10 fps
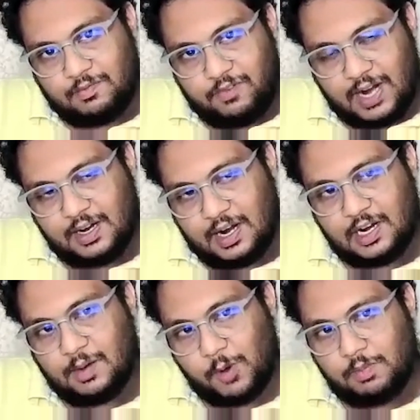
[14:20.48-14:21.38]
find a
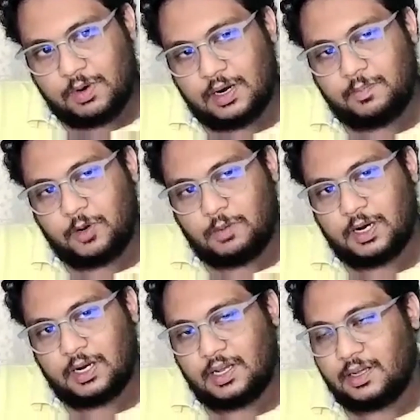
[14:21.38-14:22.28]
rental
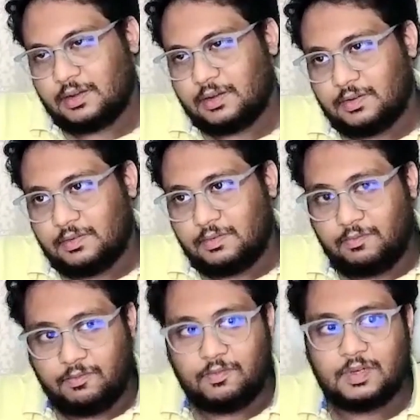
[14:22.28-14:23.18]
property
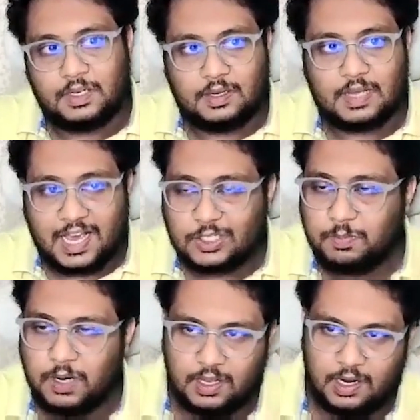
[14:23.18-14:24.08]
as
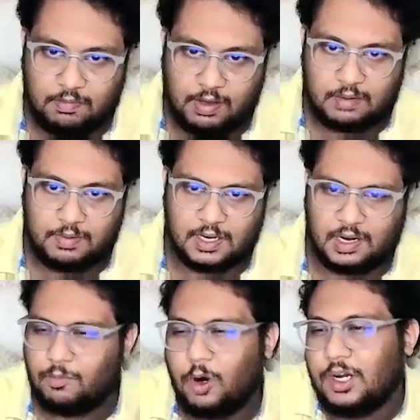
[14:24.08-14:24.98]
per the requirements, right?
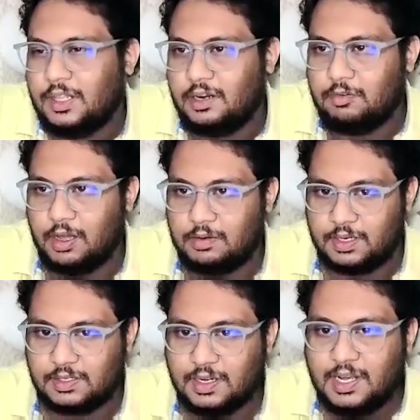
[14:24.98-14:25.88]
And what are the
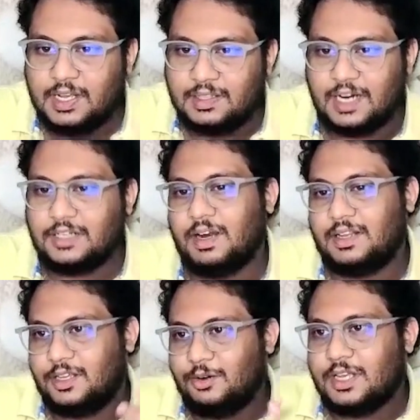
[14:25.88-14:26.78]
requirements? That's where
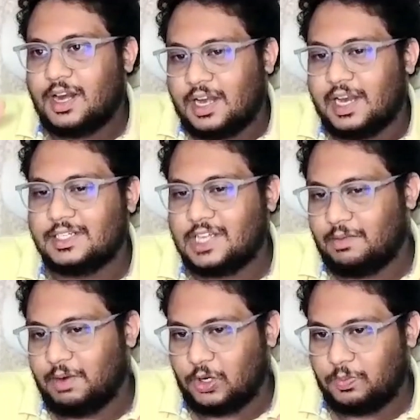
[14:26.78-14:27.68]
the user needs
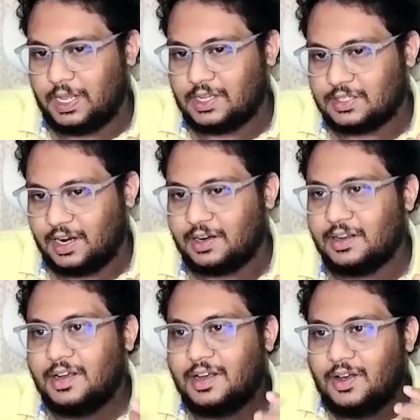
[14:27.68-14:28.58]
come into place, right?
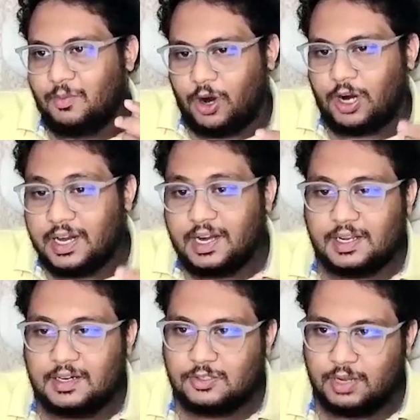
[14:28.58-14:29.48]
What
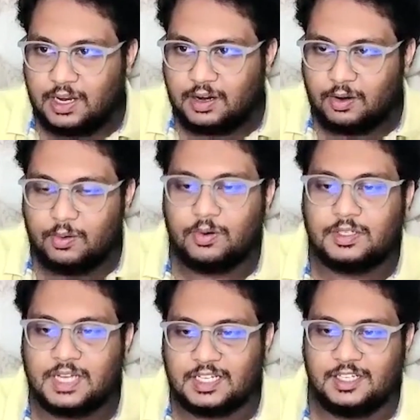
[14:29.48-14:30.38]
details to include
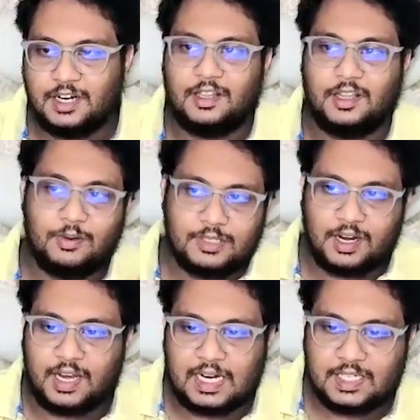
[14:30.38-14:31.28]
such that the user
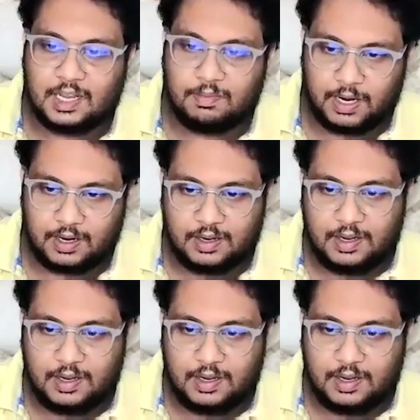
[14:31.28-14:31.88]
needs are met.